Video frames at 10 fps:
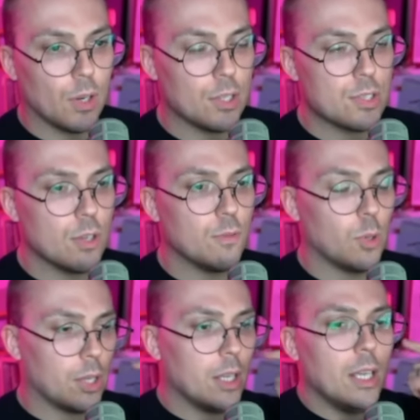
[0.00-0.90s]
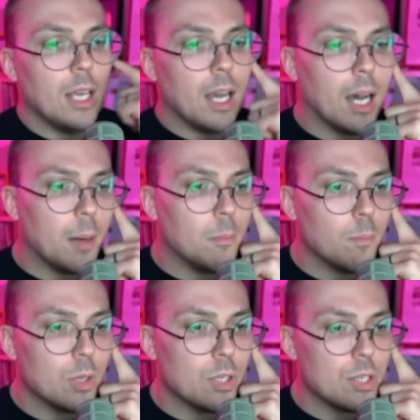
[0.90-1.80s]
so forth.
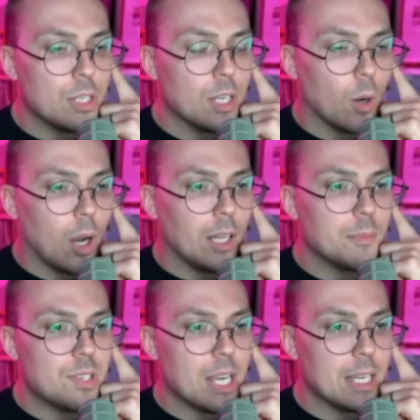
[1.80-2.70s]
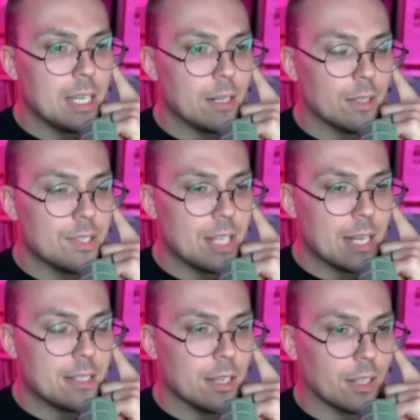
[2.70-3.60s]
You know, all I'm saying here is
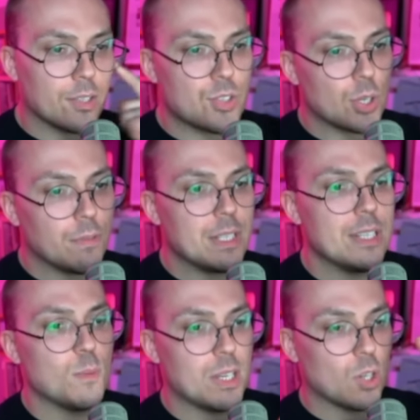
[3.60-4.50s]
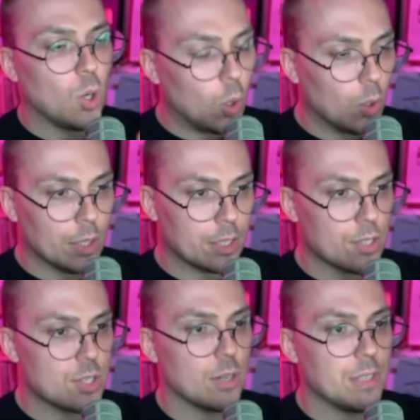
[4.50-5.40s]
that conservatism as a whole and
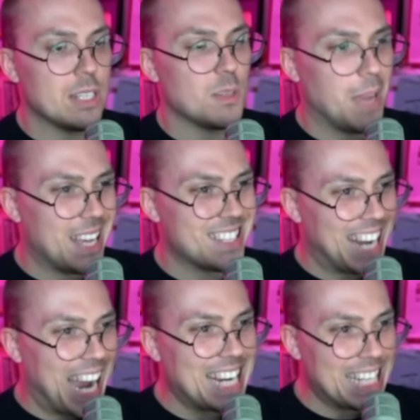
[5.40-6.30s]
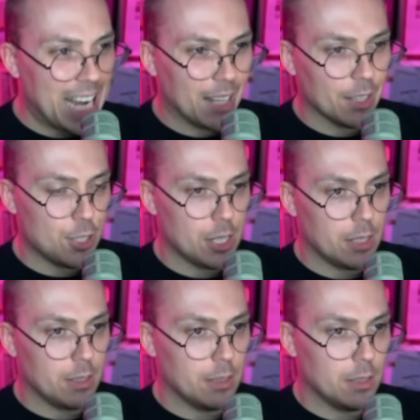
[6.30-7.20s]
conservatism as an
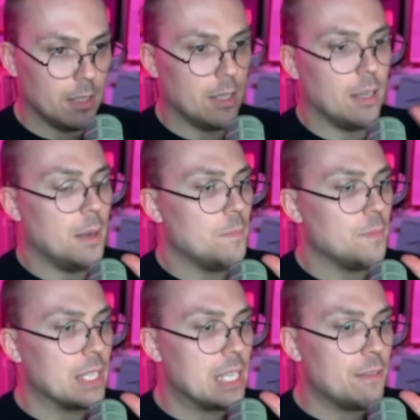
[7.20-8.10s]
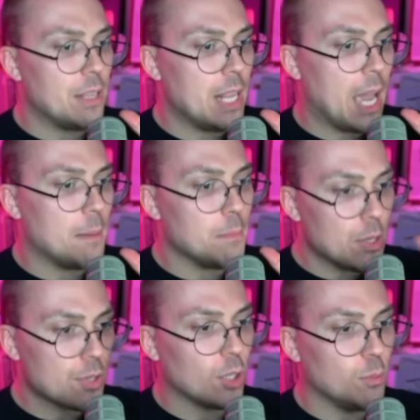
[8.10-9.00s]
ideology, given that
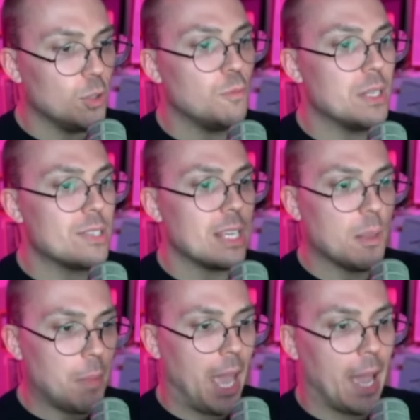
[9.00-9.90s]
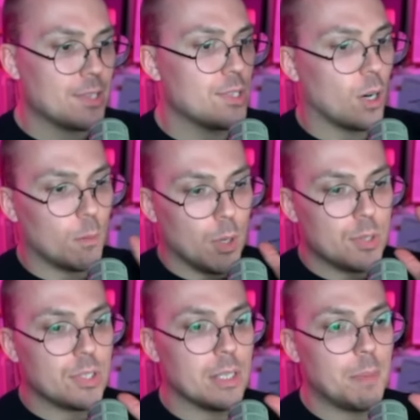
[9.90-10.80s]
musical movements in the past are
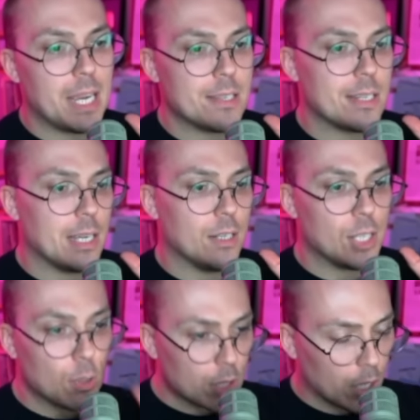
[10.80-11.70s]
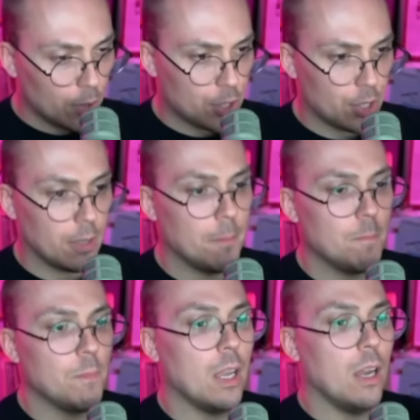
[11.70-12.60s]
mostly based in youth culture,
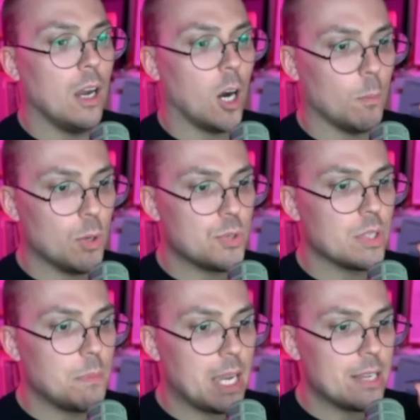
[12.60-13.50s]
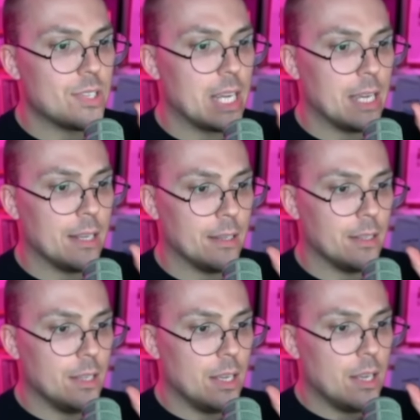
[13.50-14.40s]
are mostly based in
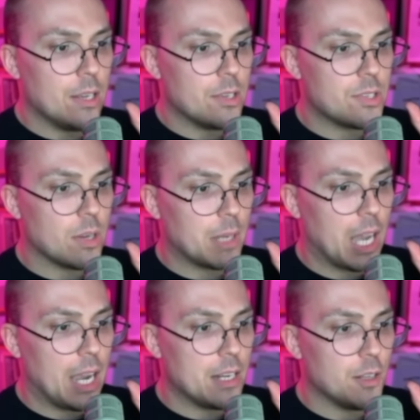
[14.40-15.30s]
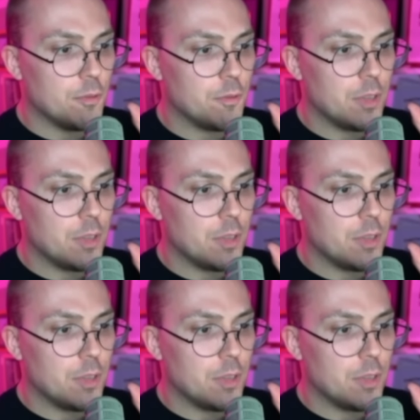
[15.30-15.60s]
some kind of